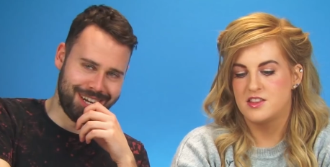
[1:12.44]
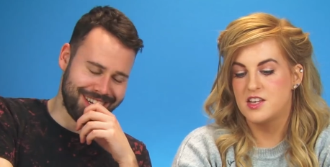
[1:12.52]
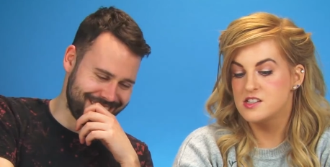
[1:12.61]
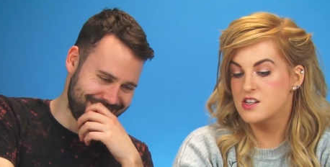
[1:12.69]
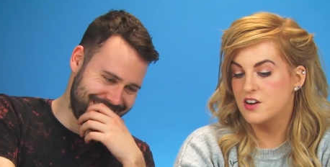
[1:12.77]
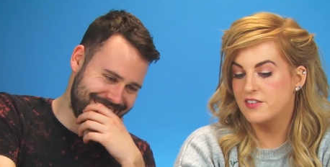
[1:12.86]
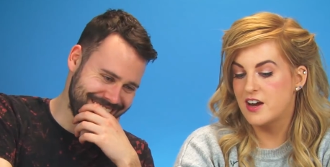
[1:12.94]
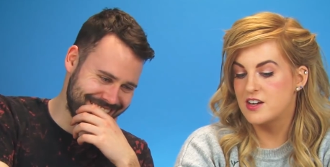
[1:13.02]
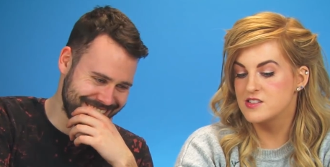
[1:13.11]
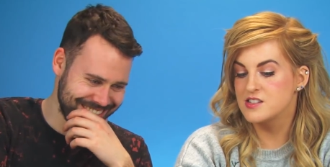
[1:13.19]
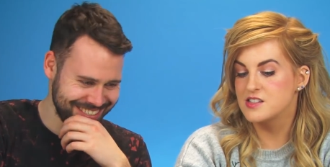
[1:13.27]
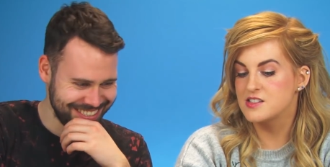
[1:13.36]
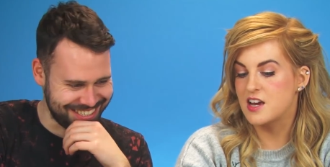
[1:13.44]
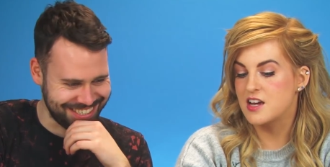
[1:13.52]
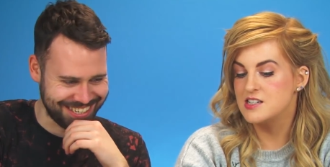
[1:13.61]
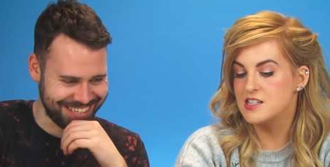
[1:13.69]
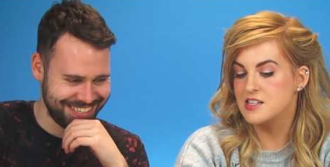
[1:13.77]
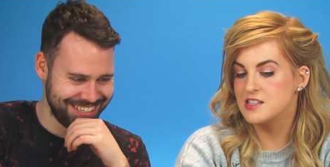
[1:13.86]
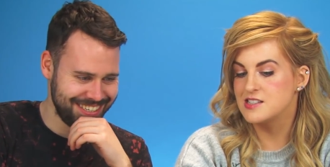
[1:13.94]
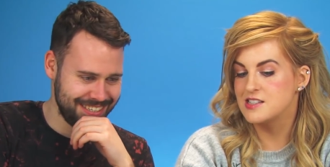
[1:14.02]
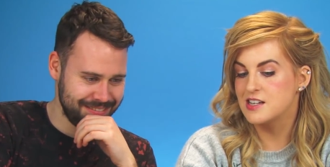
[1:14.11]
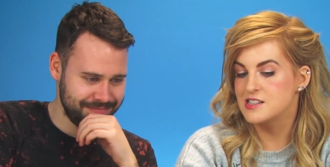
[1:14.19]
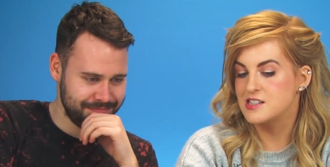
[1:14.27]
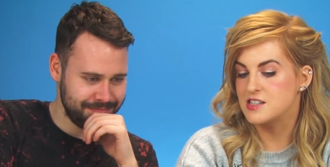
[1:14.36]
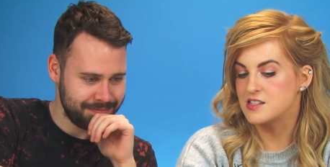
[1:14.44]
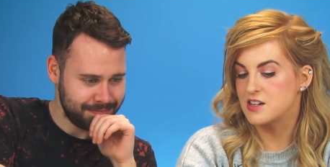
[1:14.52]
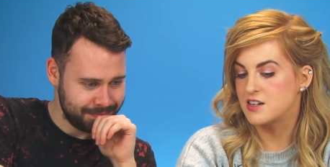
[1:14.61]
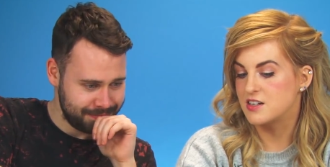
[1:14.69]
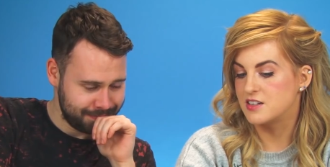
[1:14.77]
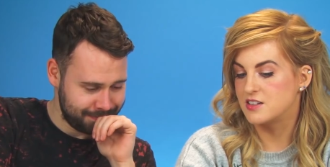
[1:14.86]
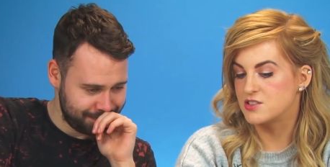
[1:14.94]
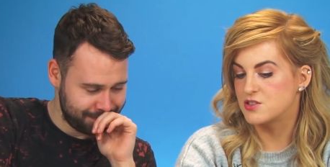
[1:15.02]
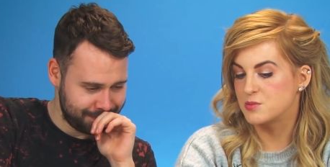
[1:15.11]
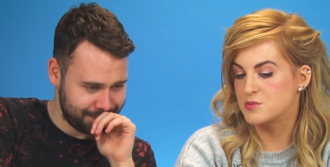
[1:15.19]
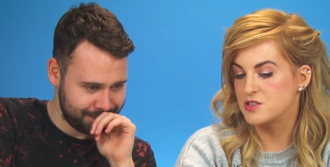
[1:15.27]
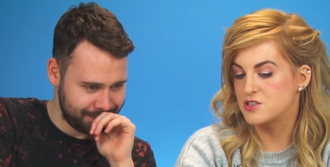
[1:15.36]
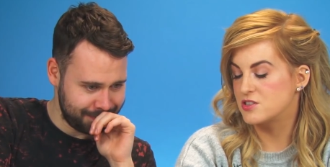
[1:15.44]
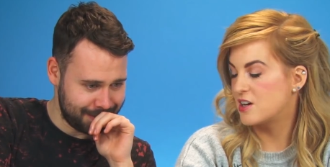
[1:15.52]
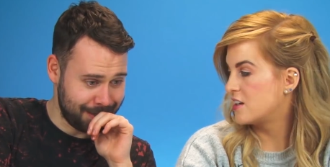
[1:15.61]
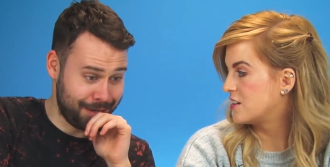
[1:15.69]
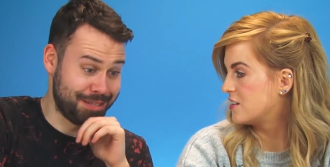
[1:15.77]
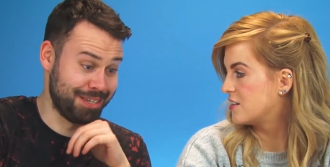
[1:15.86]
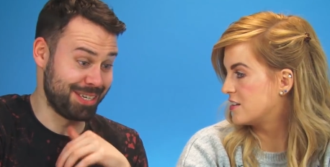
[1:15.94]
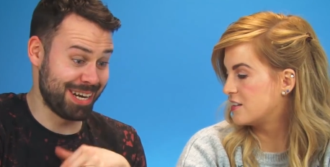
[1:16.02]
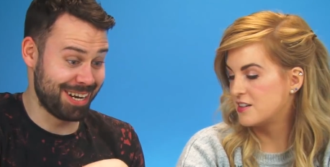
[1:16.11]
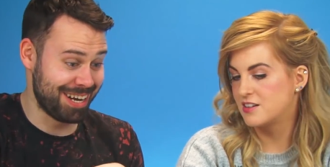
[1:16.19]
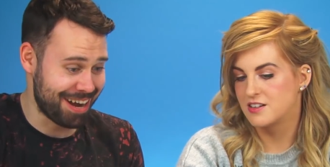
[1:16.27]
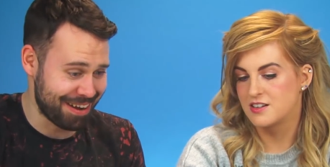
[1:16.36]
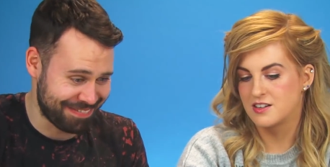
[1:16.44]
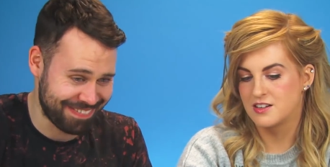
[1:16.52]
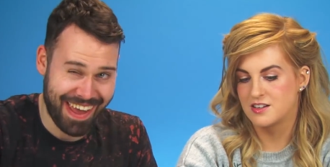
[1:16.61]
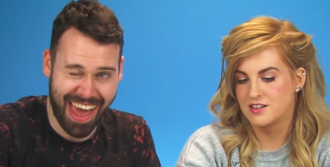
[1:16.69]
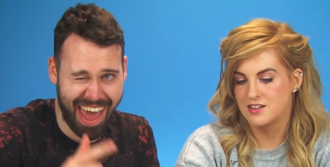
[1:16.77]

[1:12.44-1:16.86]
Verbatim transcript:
Speaker 1: These are around since 1860. Sorry, I interrupted your aunt. Oh, they're gone off.